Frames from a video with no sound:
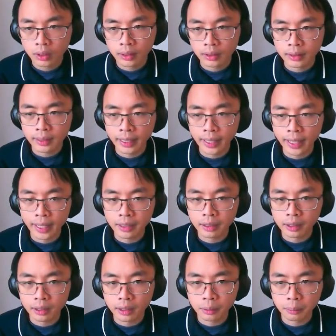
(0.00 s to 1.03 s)

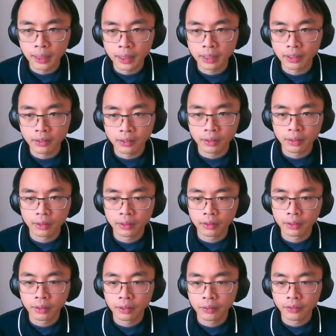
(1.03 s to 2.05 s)
10 minutes
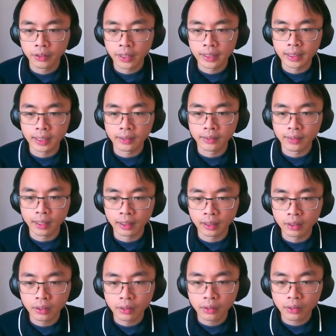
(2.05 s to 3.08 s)
38
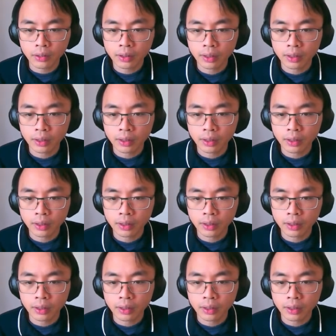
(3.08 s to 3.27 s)
seconds,